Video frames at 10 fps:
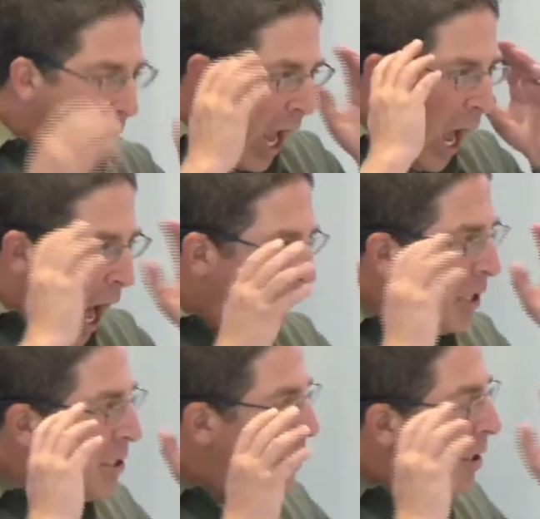I
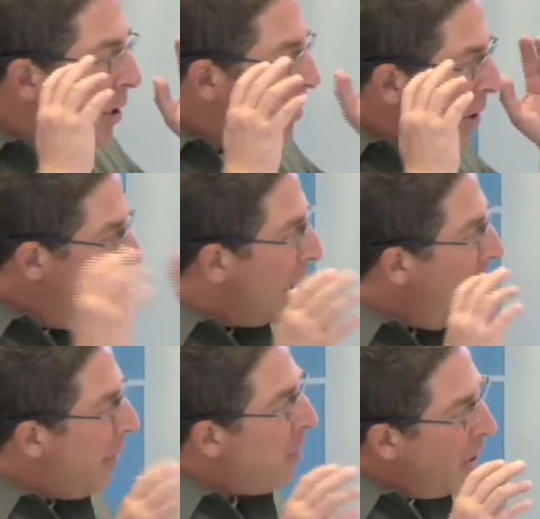honestly
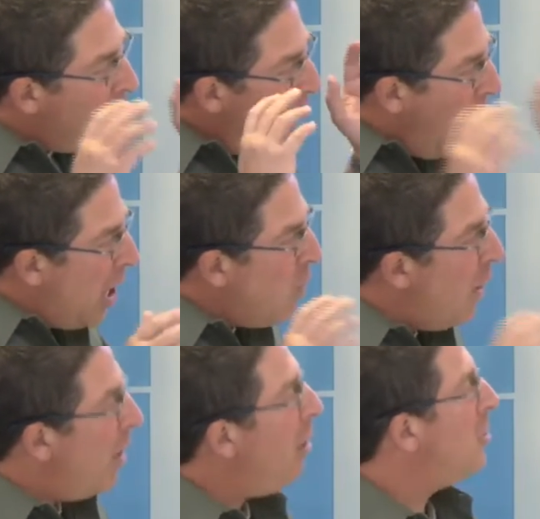can't think of
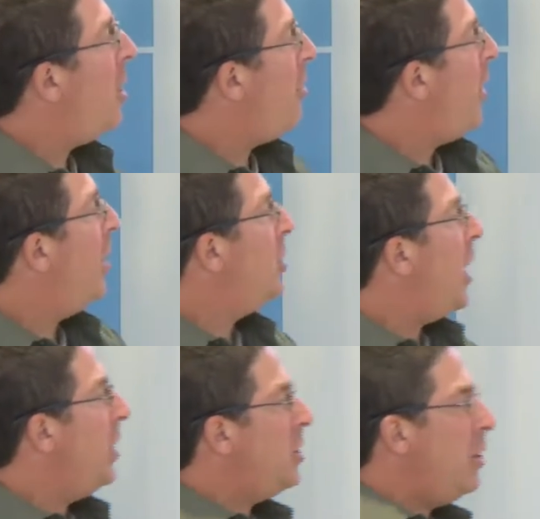anywhere else other than
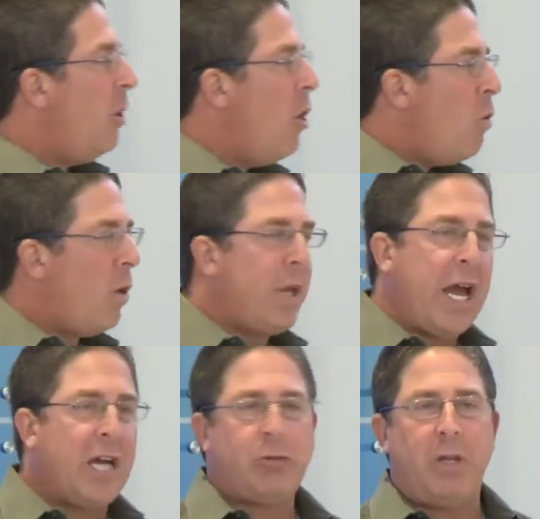education where we
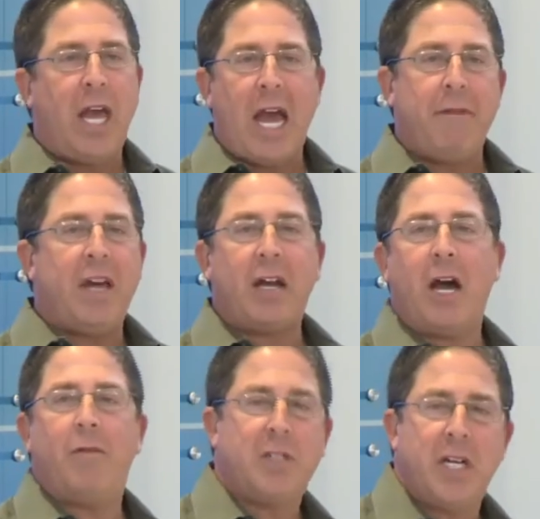actually have that
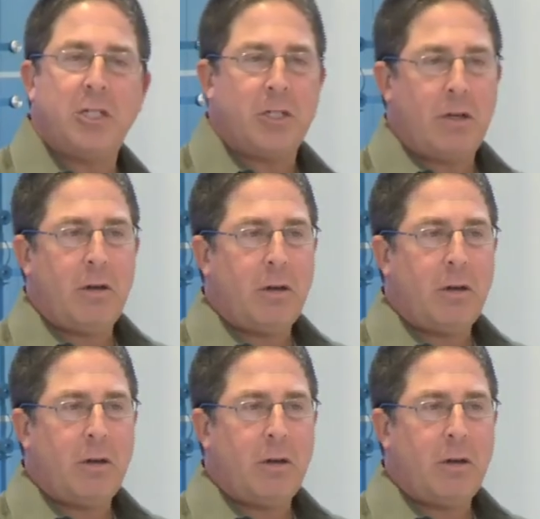conversation.